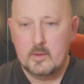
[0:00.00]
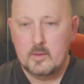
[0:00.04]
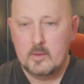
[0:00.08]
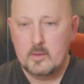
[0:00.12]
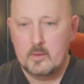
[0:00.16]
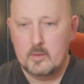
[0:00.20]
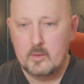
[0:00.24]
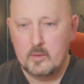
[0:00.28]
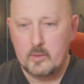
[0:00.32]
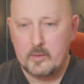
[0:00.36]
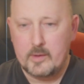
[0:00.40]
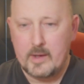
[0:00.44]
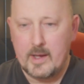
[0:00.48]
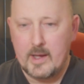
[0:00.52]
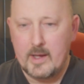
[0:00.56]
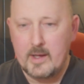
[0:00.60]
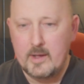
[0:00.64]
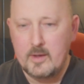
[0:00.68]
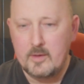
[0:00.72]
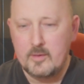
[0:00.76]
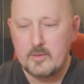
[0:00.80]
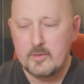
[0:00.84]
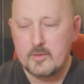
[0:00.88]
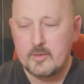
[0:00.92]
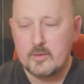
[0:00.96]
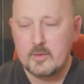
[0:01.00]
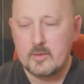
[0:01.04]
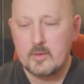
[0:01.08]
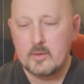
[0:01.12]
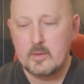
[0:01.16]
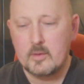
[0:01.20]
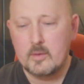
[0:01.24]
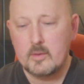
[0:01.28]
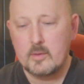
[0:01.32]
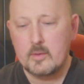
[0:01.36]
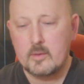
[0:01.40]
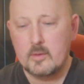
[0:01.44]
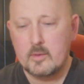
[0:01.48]
Little case.
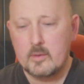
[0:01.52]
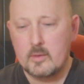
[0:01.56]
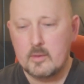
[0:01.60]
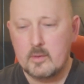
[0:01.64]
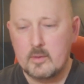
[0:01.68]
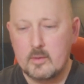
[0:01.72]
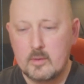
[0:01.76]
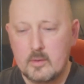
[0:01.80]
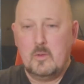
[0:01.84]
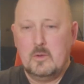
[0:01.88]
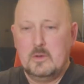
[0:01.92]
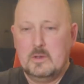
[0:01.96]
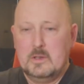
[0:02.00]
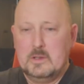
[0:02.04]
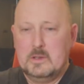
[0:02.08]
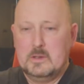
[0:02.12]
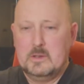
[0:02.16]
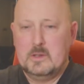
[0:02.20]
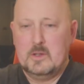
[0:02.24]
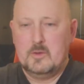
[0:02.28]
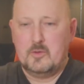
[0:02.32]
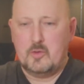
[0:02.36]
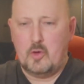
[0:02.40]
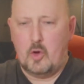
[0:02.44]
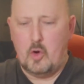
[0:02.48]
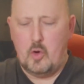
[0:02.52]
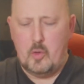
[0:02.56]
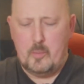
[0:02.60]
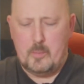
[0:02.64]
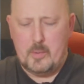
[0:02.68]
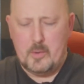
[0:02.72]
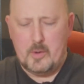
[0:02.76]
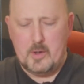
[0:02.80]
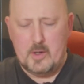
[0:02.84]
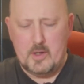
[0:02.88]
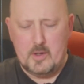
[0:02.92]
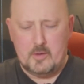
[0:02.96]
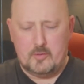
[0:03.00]
Let's
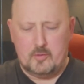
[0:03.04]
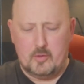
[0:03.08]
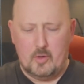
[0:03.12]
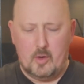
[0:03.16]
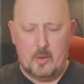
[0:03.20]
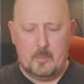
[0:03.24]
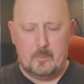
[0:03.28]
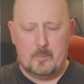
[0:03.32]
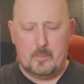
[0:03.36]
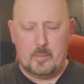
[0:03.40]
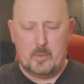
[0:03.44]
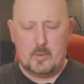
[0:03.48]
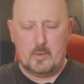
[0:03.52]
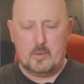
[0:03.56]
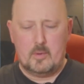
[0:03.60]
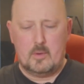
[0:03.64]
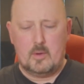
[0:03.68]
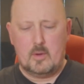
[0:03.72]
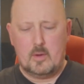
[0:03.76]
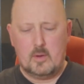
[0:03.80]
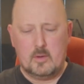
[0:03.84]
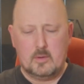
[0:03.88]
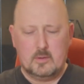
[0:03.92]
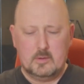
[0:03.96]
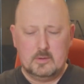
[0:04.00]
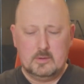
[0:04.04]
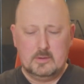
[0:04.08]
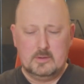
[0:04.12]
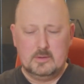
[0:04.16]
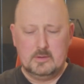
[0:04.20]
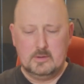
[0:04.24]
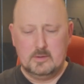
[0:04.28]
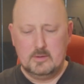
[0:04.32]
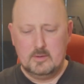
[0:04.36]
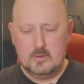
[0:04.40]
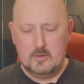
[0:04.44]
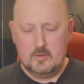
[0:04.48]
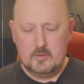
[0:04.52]
open it up.
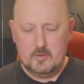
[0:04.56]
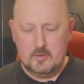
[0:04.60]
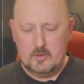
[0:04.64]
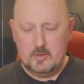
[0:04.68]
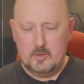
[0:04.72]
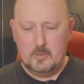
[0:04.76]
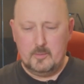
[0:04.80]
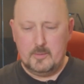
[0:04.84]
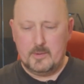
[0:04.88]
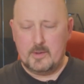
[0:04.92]
See what we